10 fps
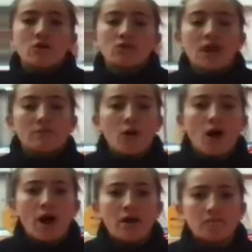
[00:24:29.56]
not to have your
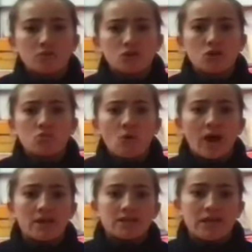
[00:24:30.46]
arms too
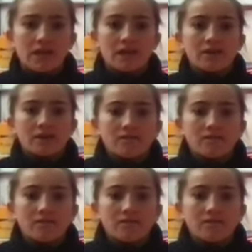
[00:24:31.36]
wide here.